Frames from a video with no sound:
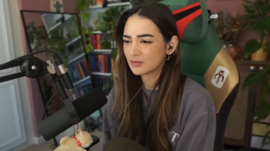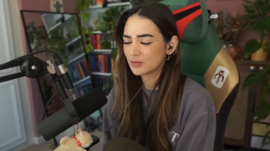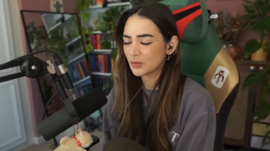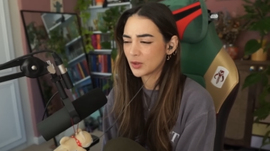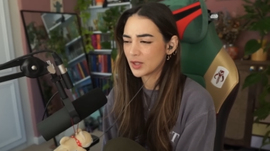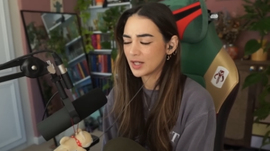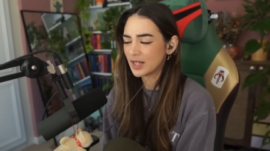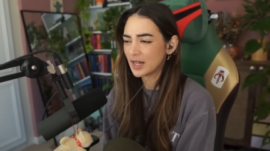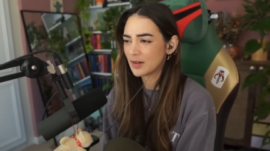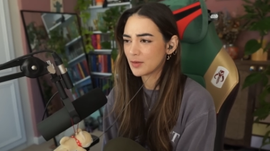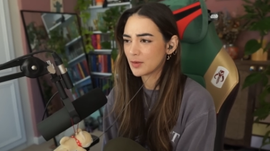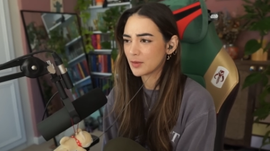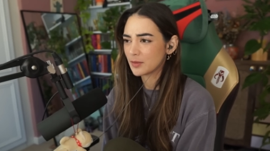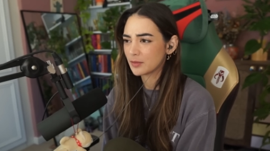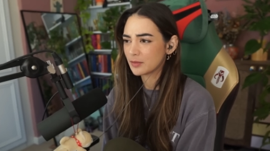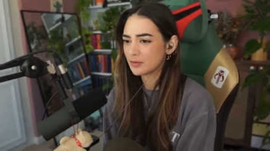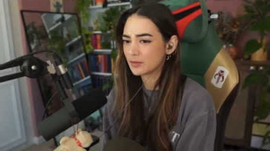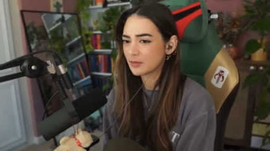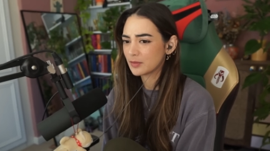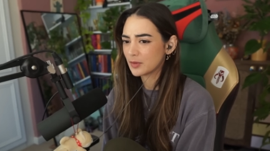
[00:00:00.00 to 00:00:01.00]
did he give
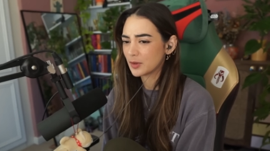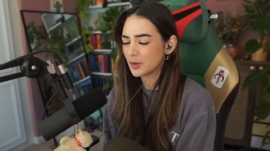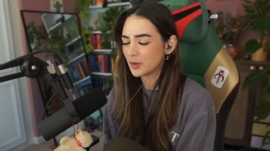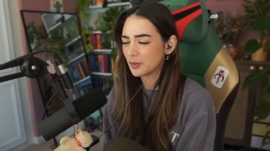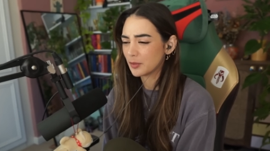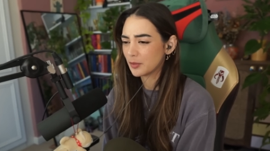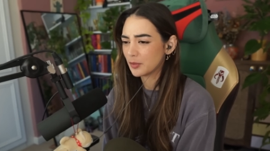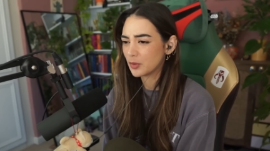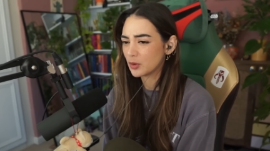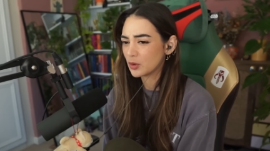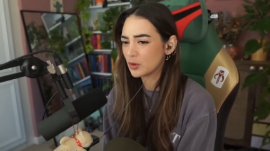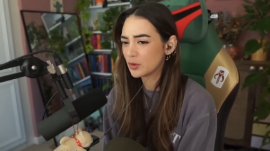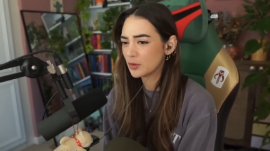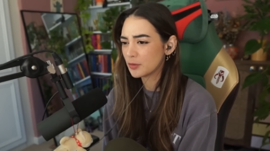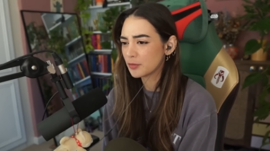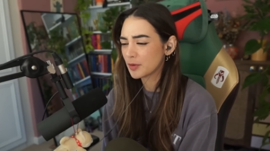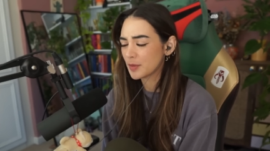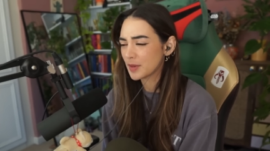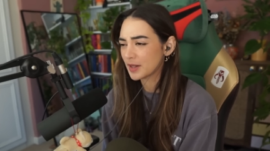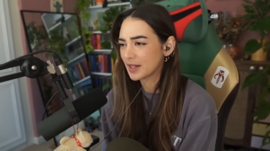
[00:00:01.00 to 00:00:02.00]
him? The ball
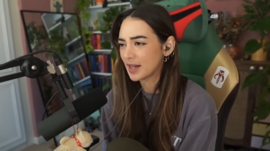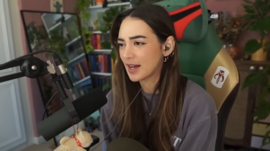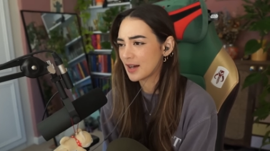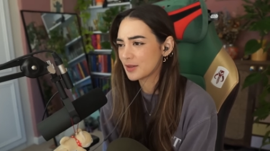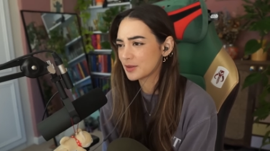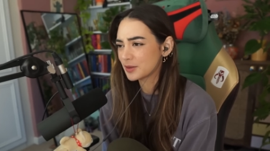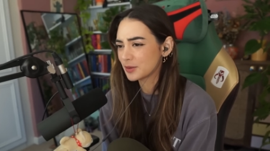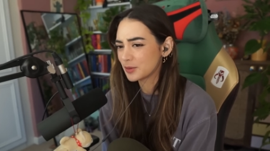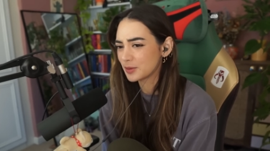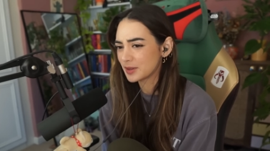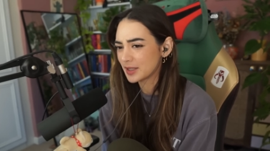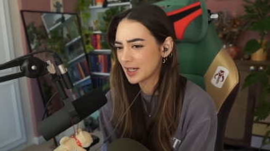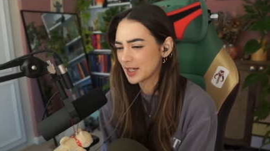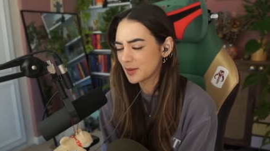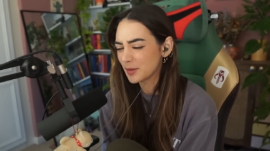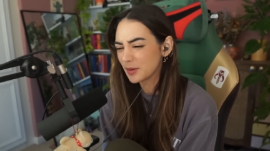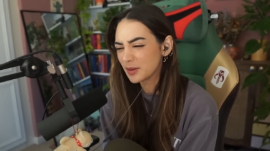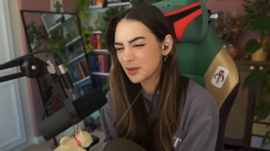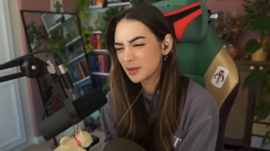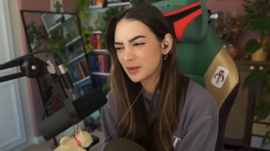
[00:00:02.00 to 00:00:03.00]
from the council
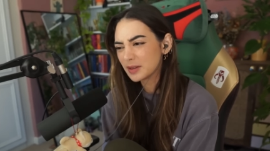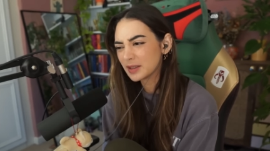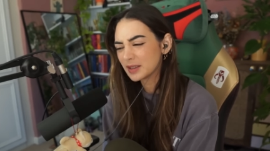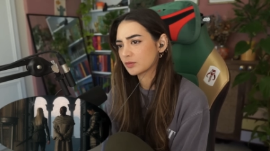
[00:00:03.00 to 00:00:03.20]
table?